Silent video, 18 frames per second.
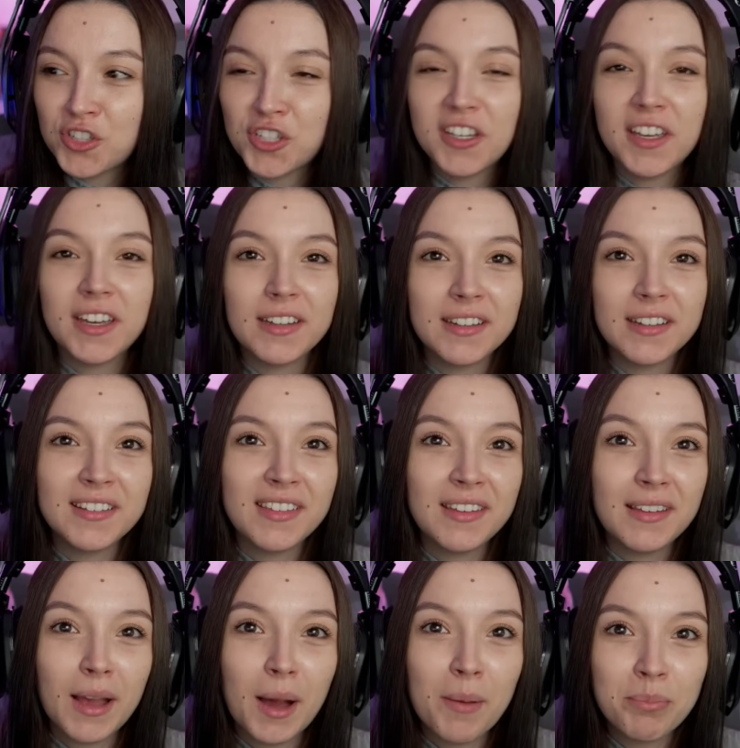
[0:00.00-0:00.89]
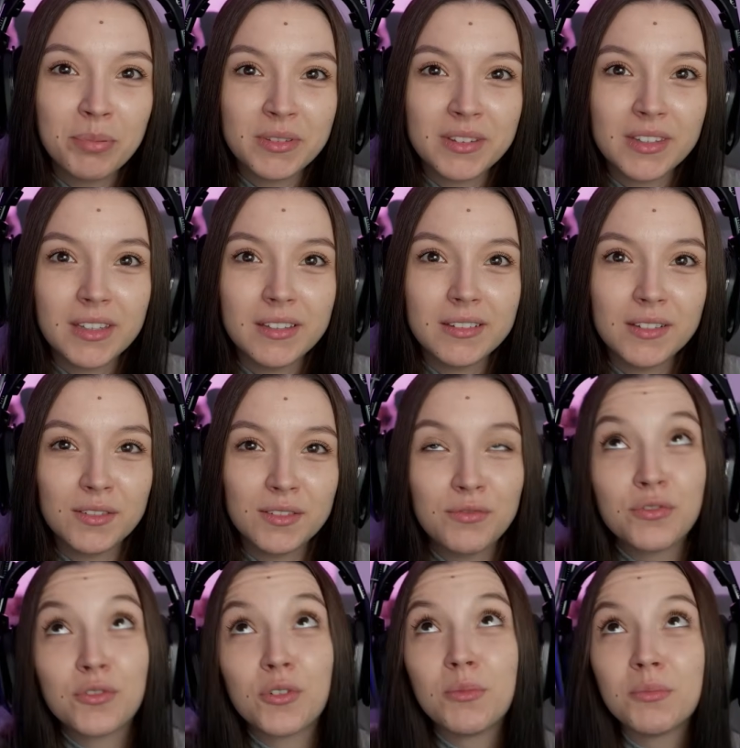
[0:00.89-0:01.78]
getting decapitated
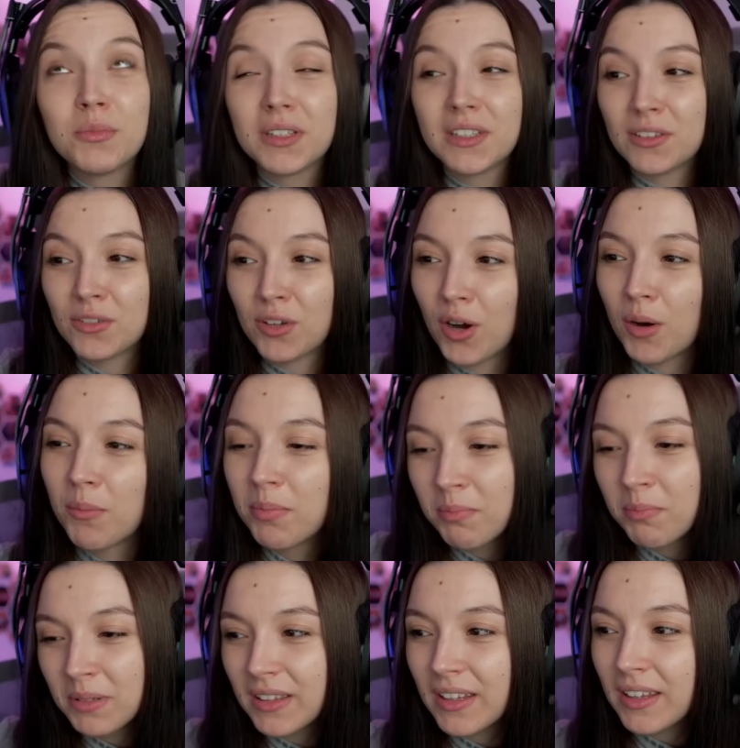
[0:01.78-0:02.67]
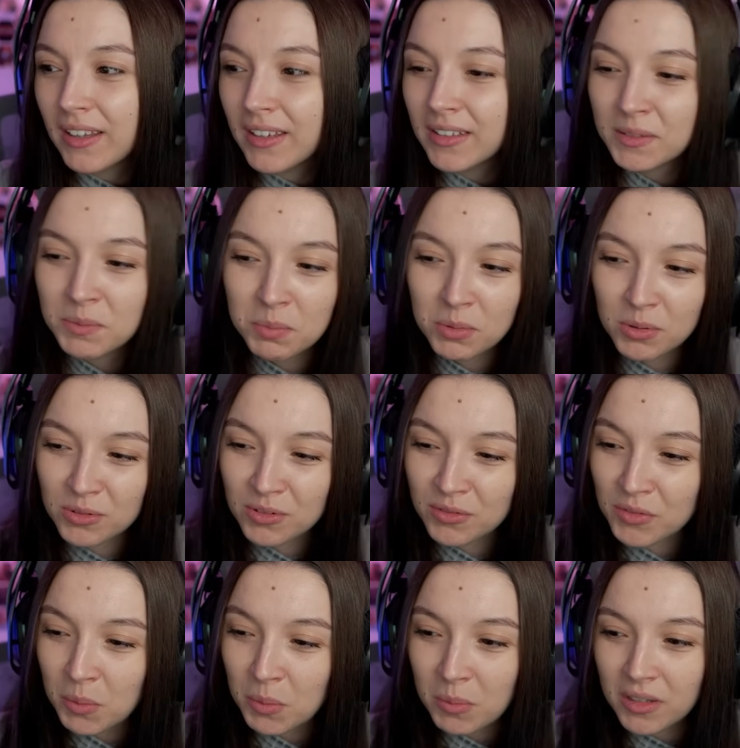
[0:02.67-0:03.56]
from the top, but I guess both
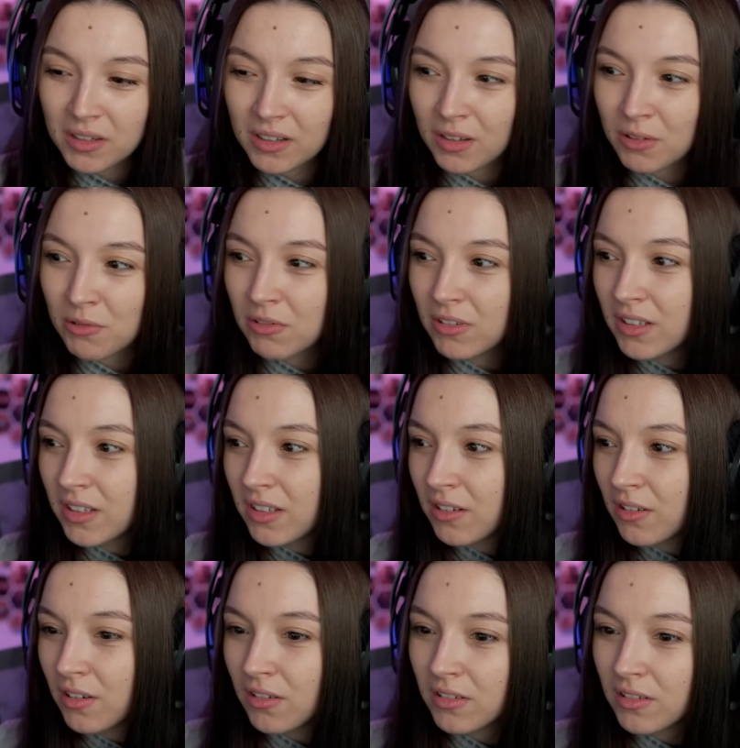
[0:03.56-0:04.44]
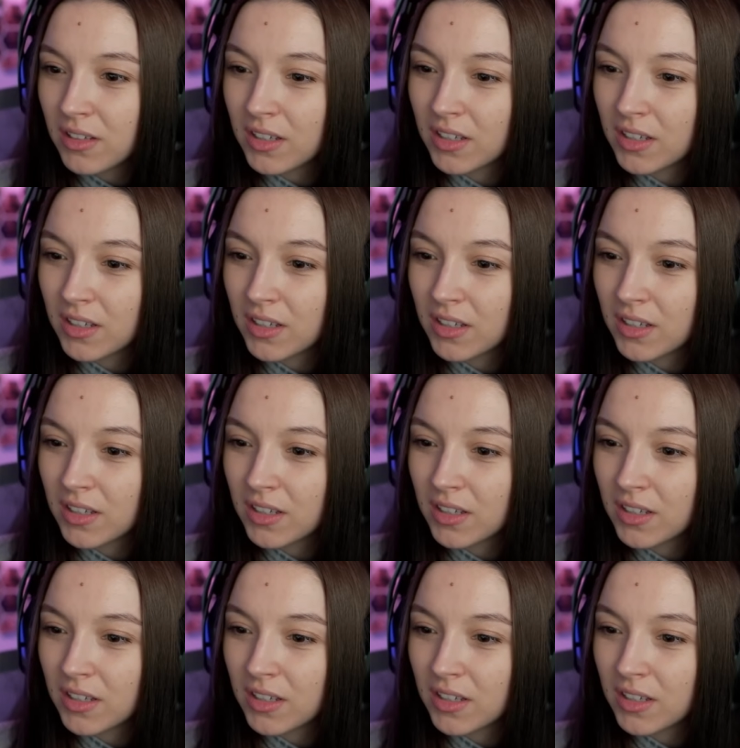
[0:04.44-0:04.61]
of them are equally wrong.